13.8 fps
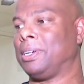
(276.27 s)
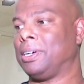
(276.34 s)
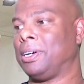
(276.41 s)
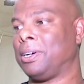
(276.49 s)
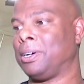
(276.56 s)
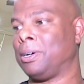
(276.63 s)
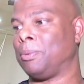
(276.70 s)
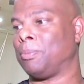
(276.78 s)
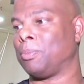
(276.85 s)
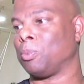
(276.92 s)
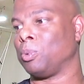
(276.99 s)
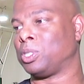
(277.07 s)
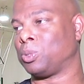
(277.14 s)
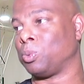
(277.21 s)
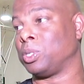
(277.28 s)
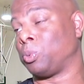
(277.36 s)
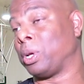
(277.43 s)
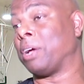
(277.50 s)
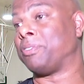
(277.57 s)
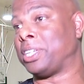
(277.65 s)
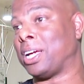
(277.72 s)
um, which which
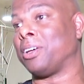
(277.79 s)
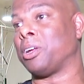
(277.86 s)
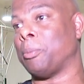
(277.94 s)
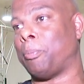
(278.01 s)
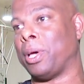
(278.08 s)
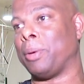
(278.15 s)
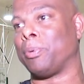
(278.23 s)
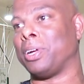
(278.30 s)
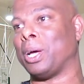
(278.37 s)
we have talent on paper.